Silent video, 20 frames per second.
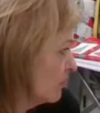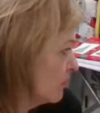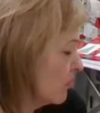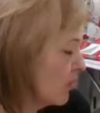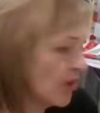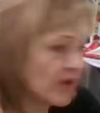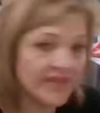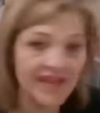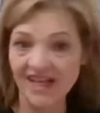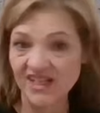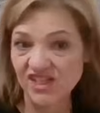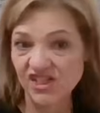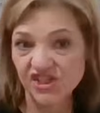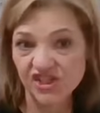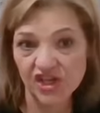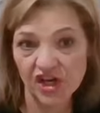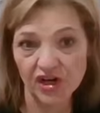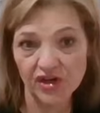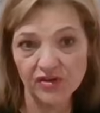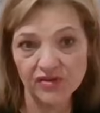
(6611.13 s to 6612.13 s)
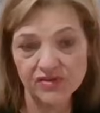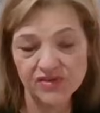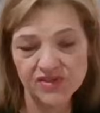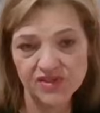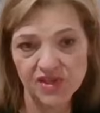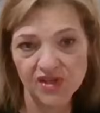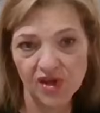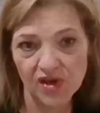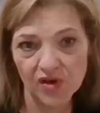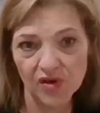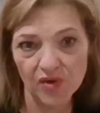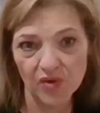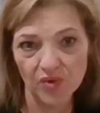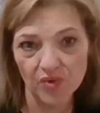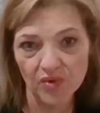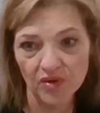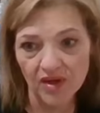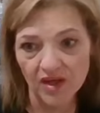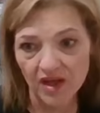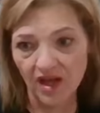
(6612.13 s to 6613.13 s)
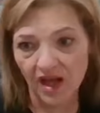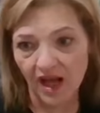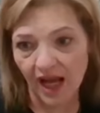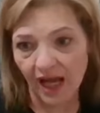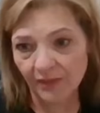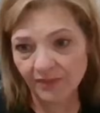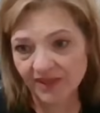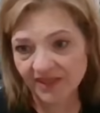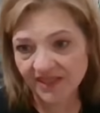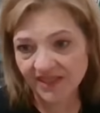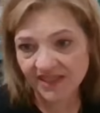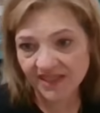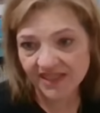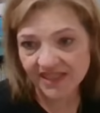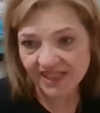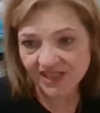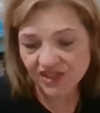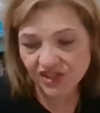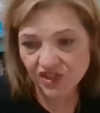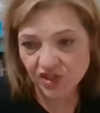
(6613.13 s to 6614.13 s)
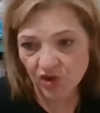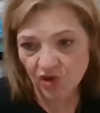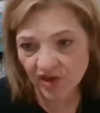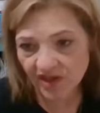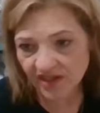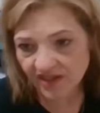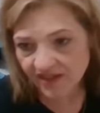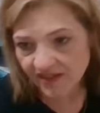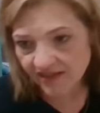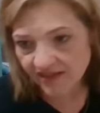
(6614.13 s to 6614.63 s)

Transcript: on that skirt. So I'm gonna get started.